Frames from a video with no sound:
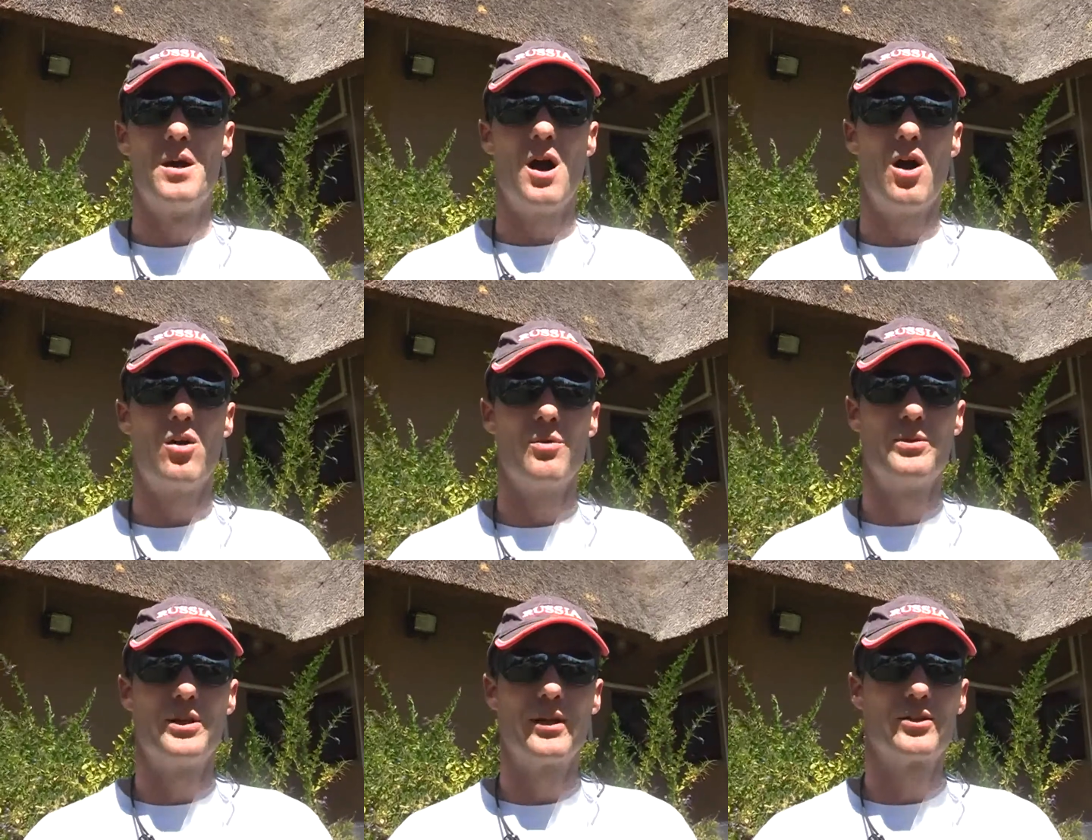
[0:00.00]
Our
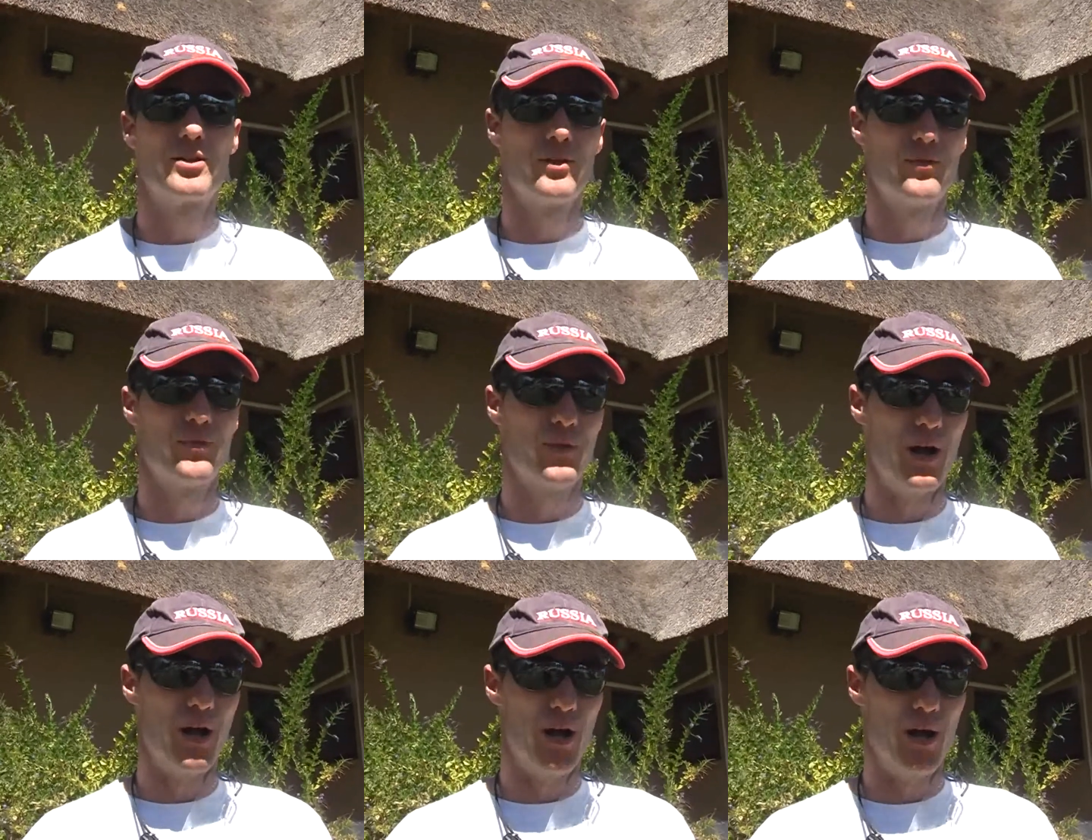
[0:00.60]
objective,
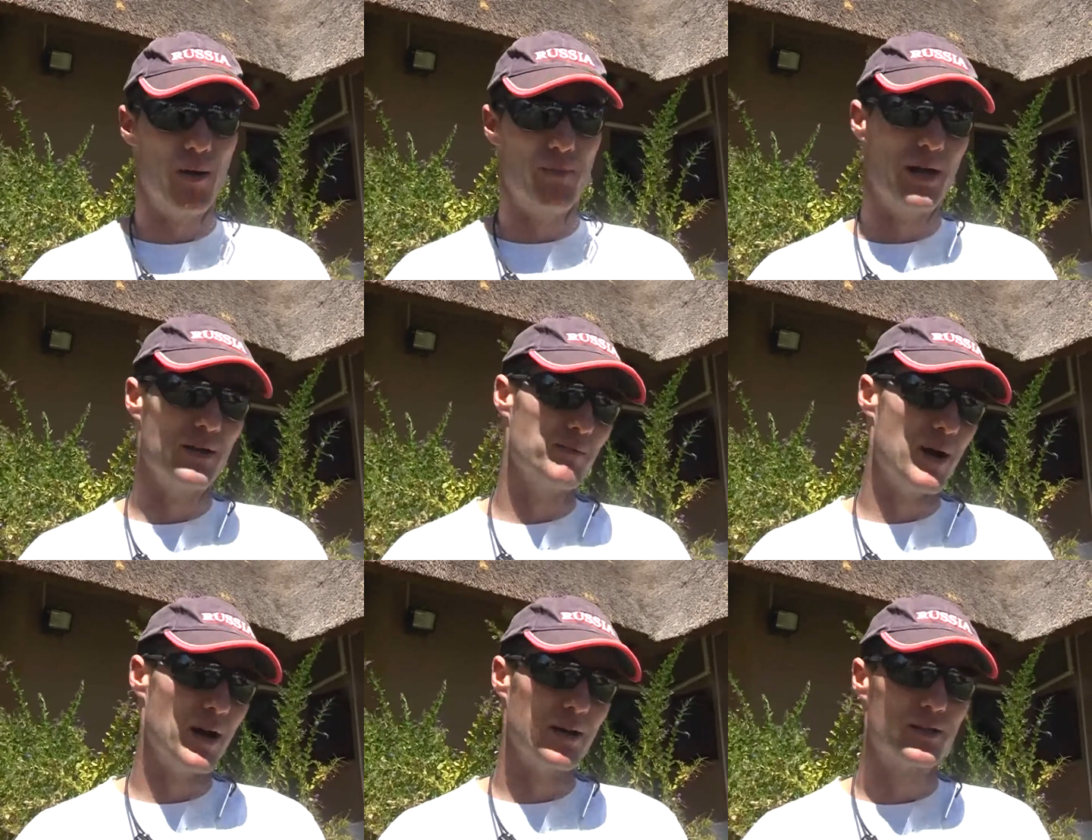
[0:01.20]
as
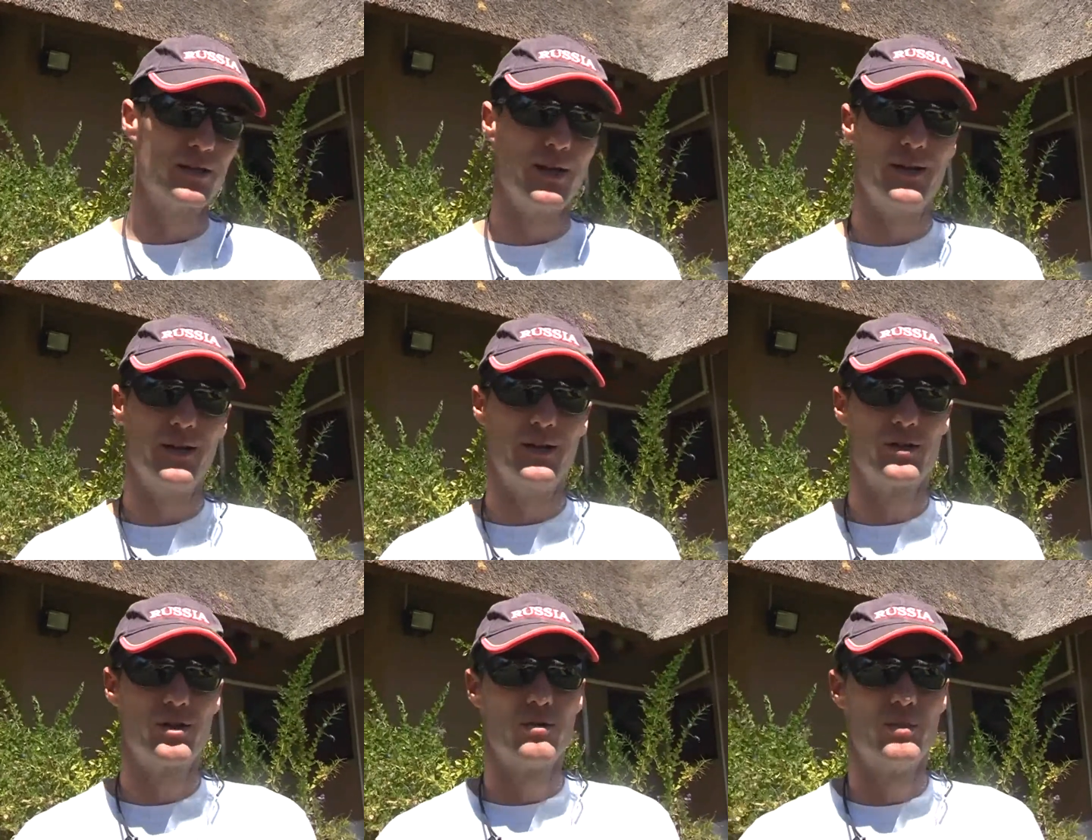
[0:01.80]
Mike said,
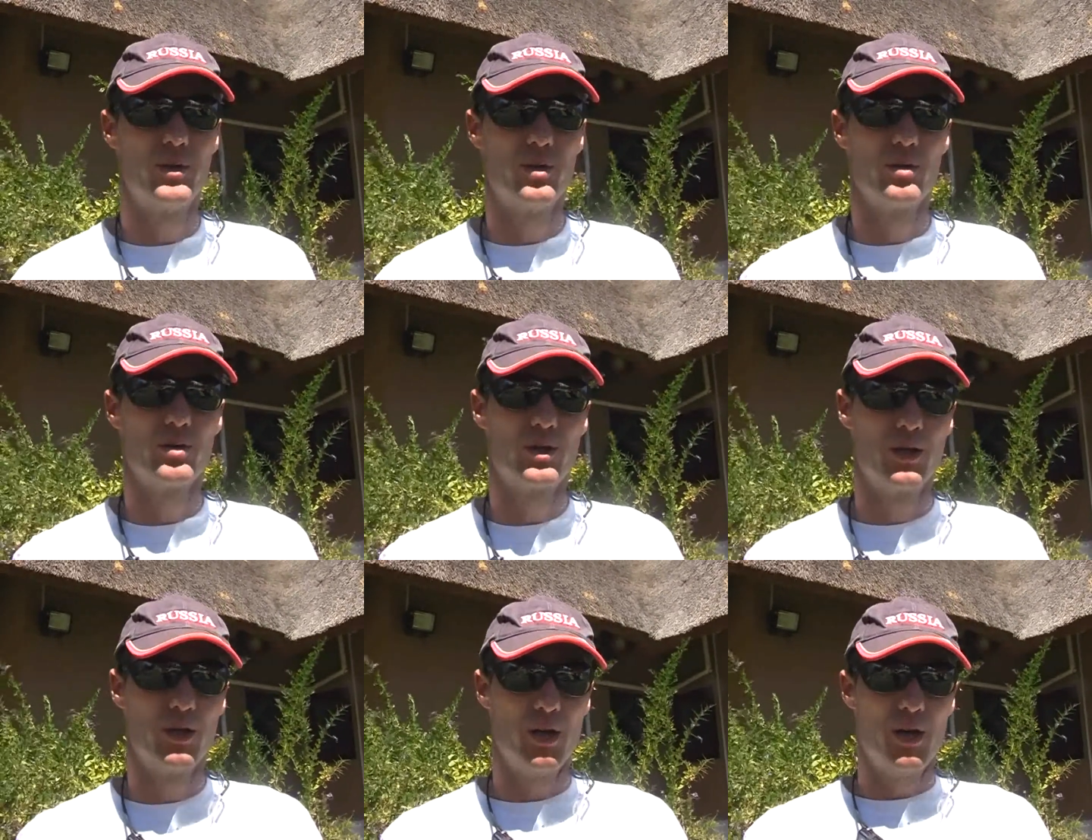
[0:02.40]
is to build,